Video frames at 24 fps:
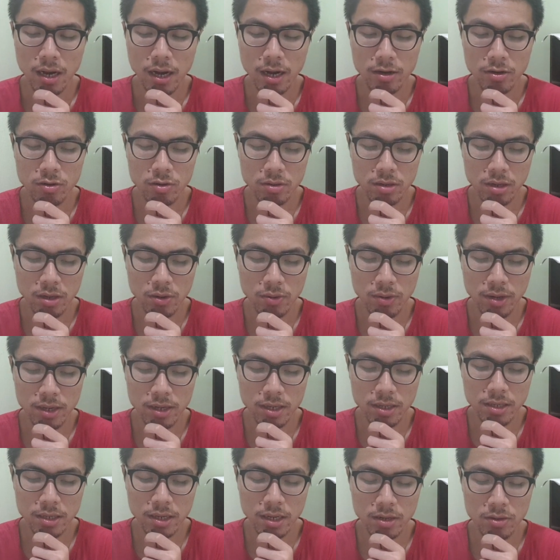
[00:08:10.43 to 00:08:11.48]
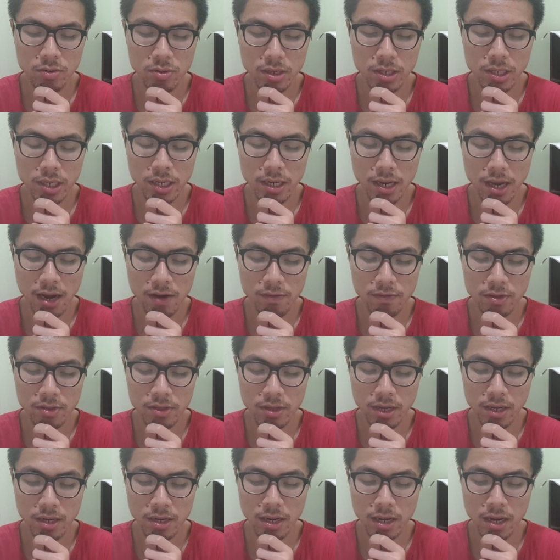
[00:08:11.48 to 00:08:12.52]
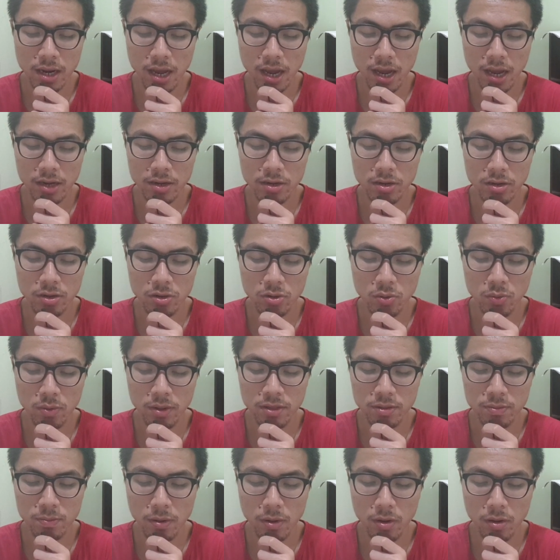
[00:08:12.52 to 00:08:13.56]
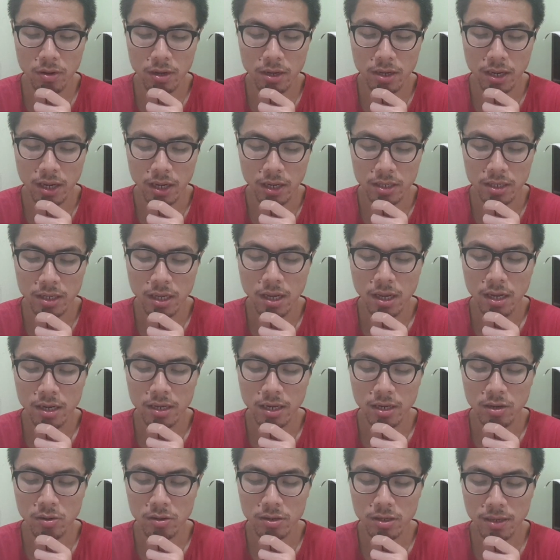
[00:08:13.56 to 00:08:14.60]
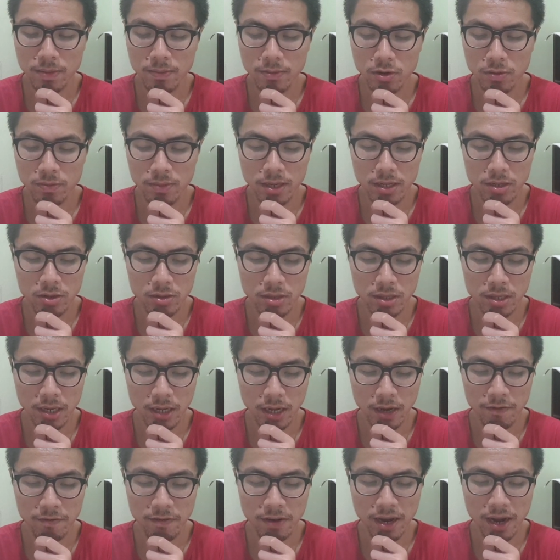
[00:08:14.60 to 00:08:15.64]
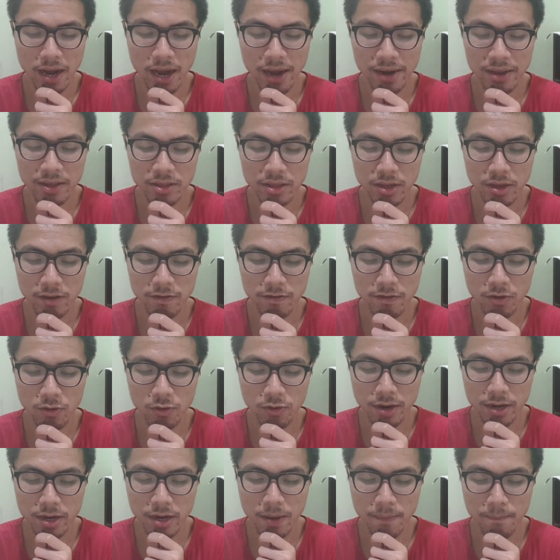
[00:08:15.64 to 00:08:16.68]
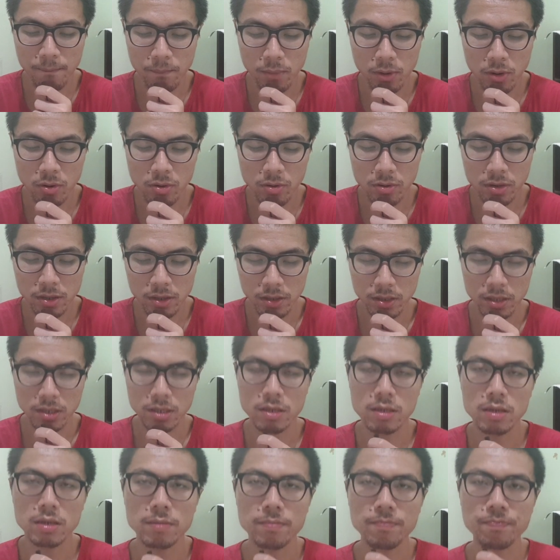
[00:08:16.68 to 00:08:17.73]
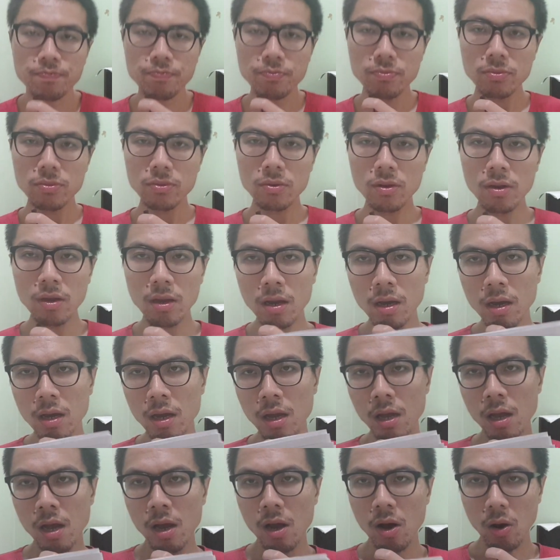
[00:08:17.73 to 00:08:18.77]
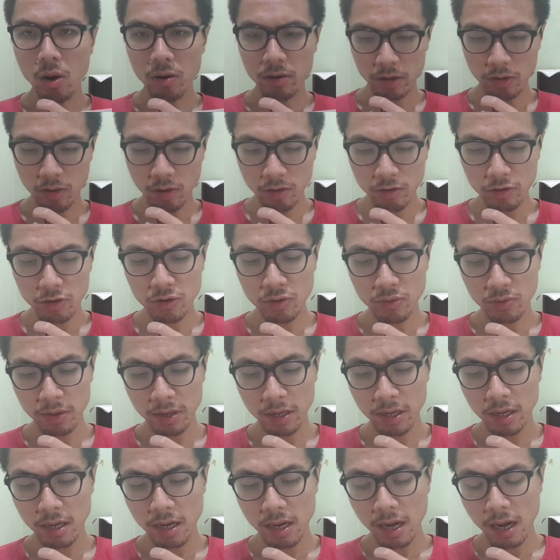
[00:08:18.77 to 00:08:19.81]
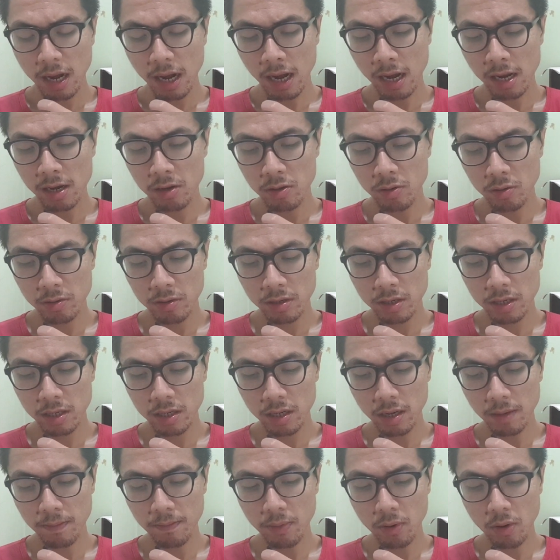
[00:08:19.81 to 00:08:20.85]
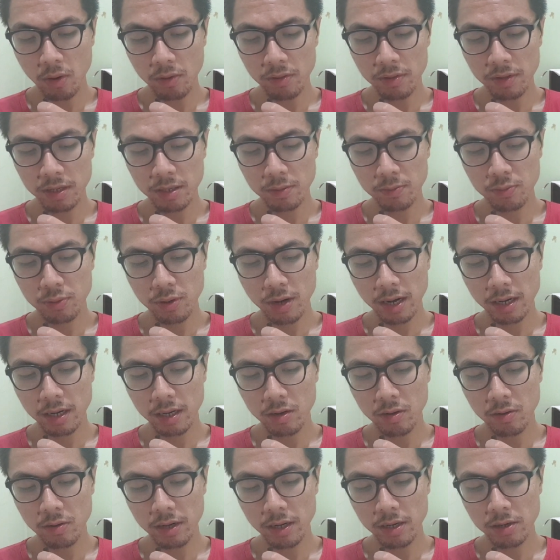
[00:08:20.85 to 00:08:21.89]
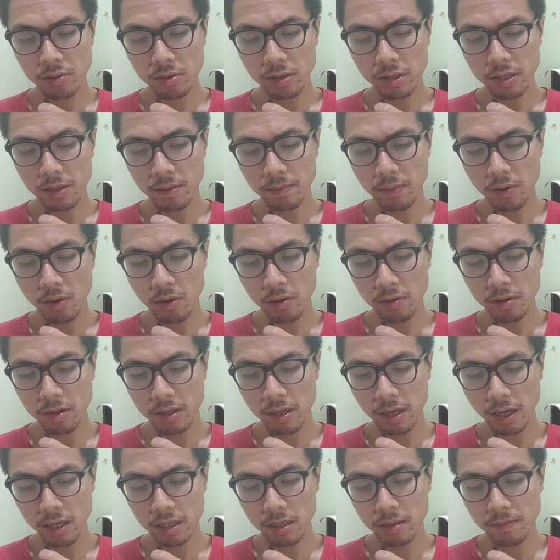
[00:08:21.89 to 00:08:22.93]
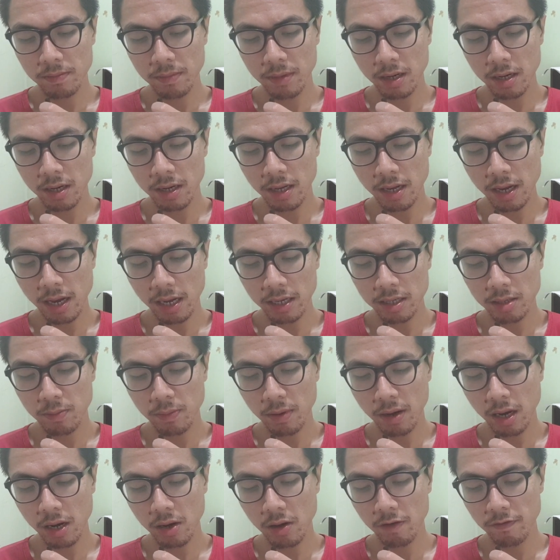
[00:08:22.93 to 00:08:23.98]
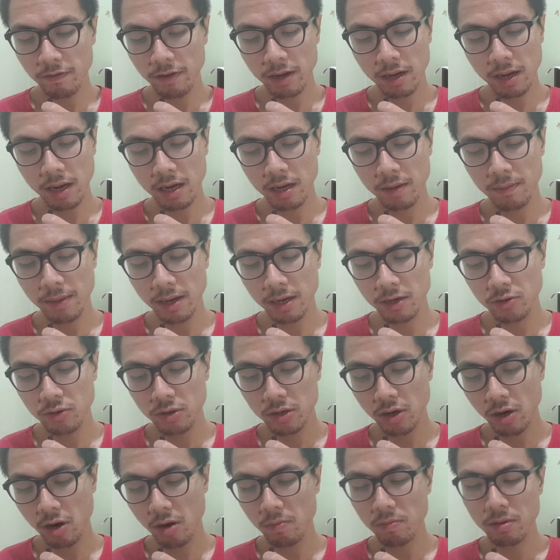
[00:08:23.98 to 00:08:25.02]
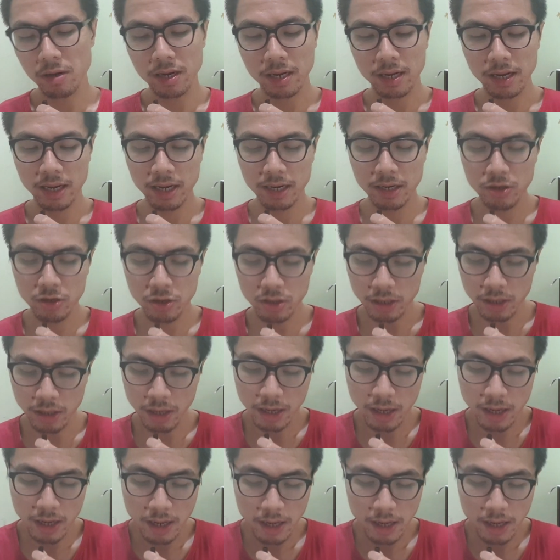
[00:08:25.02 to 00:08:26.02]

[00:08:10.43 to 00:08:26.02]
I took the greatest interest in everything that had to do with politics did not seem to me to signify anything of great importance. On the contrary, I looked upon this practical interest in politics merely as part of an elementary obligation